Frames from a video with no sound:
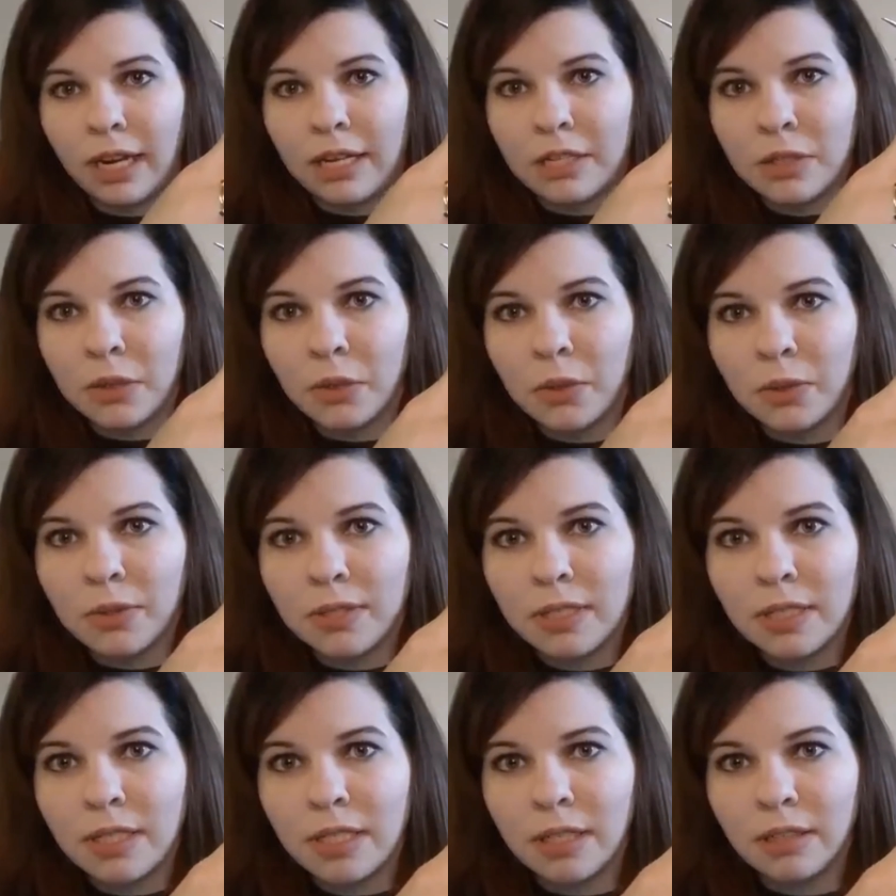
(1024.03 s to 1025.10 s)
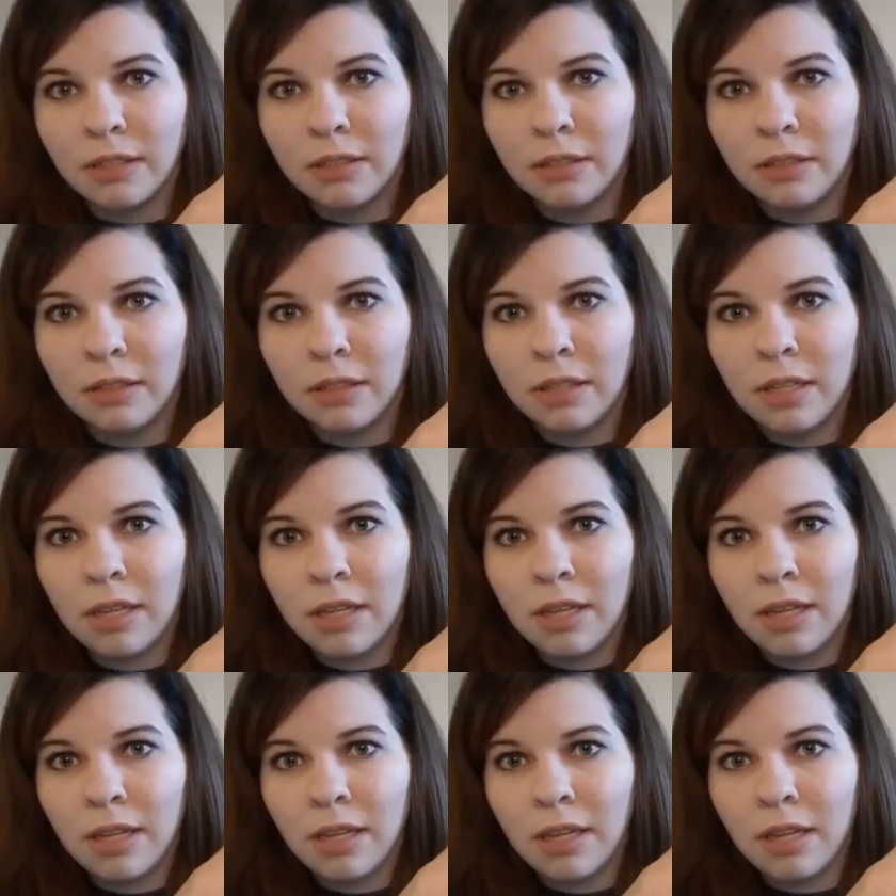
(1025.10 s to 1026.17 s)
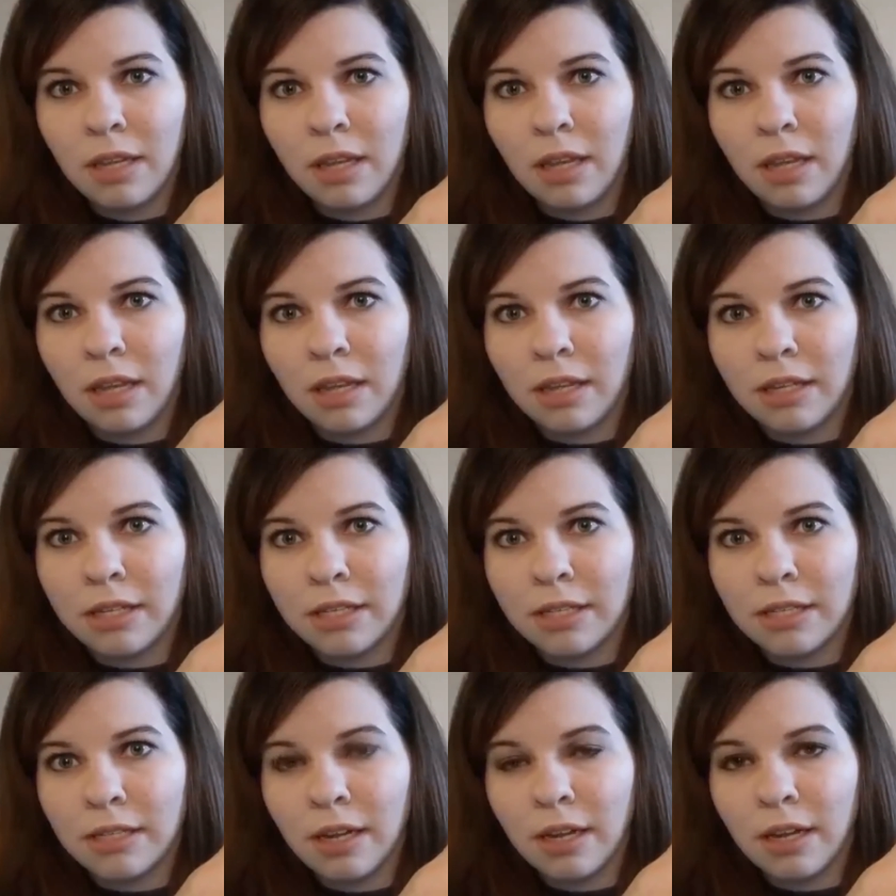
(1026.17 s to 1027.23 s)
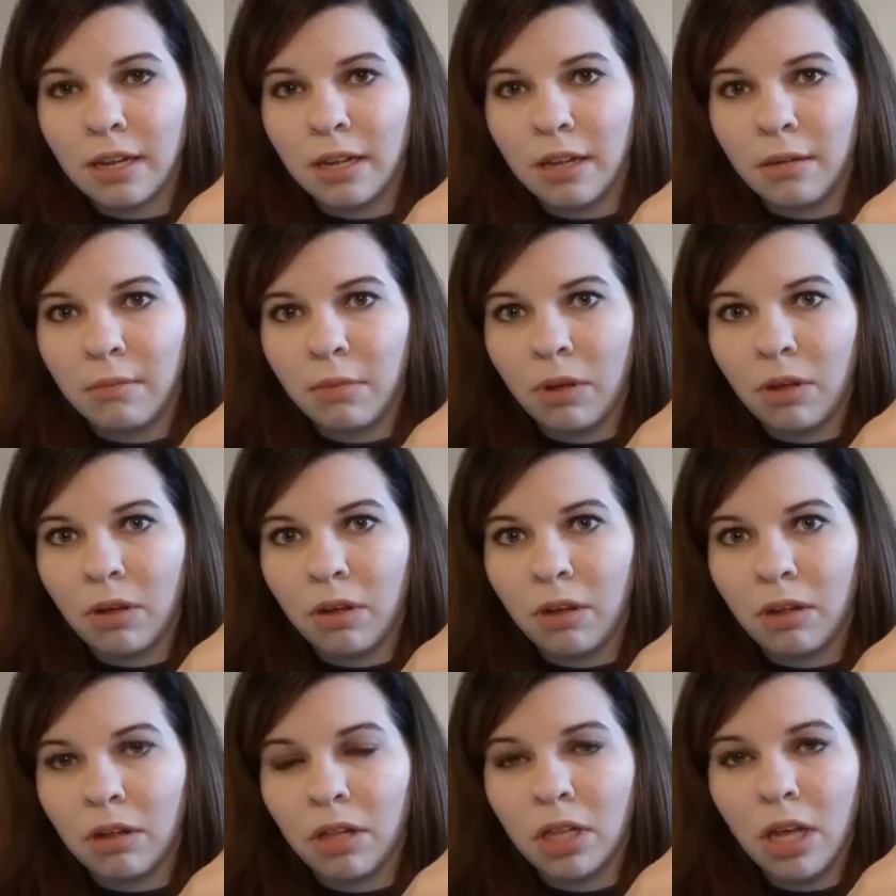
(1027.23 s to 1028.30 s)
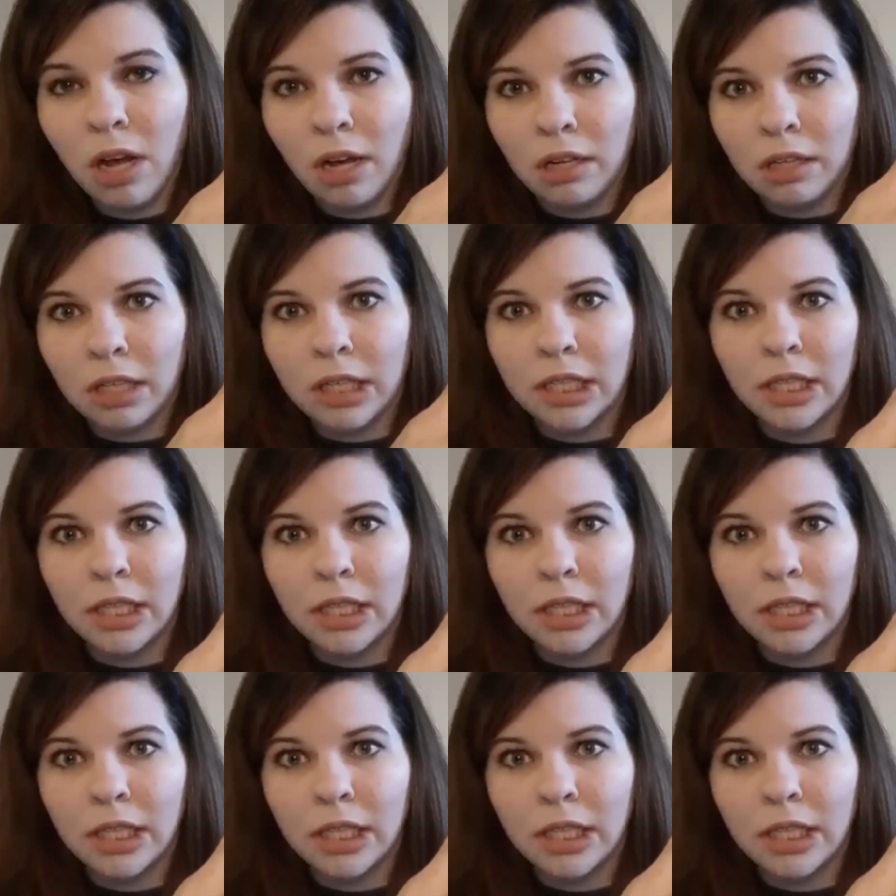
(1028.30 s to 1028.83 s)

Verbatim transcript: can get it to hold still, is um, a clock.